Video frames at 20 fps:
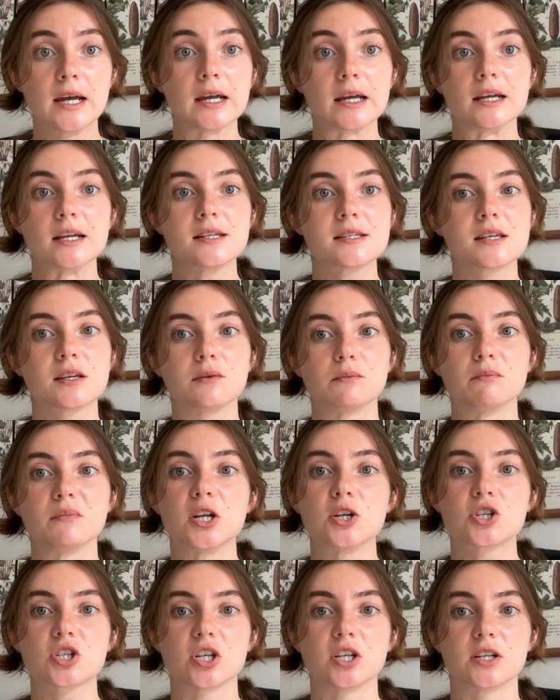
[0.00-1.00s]
isn't
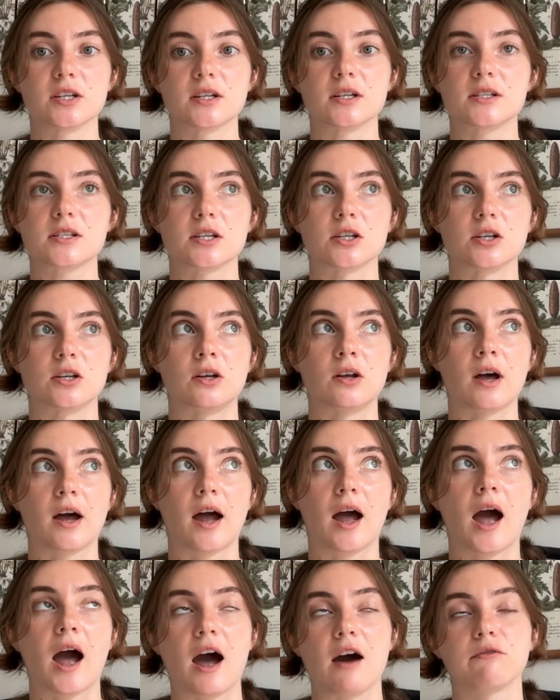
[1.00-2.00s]
mentioned until
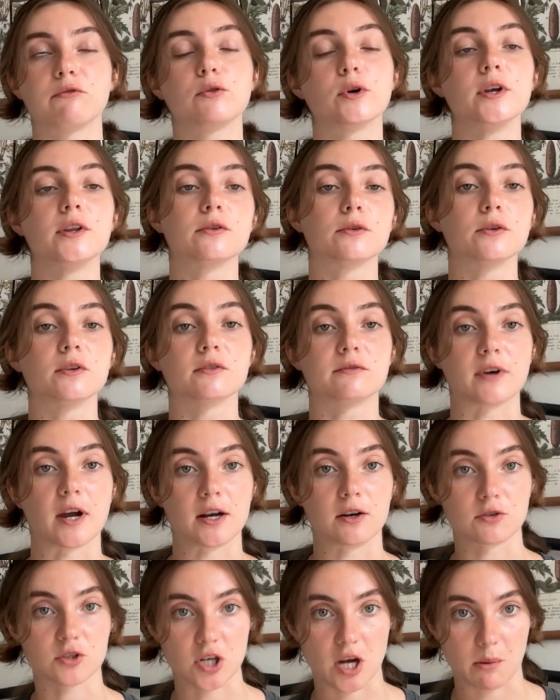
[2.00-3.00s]
halfway through the
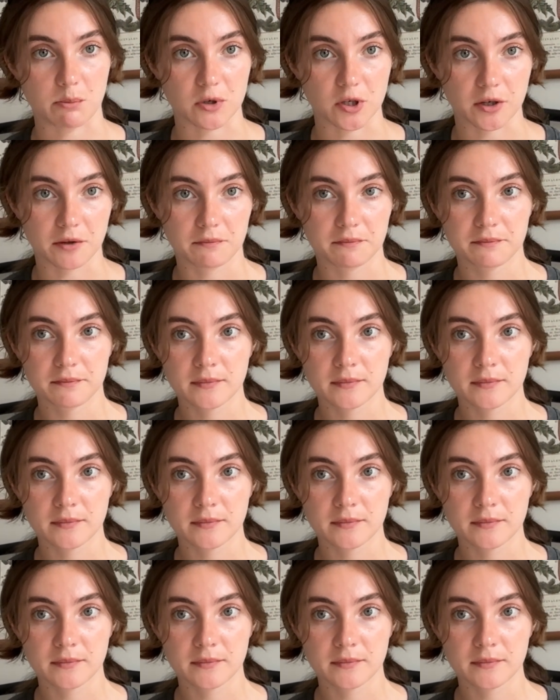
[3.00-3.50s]
final chapter.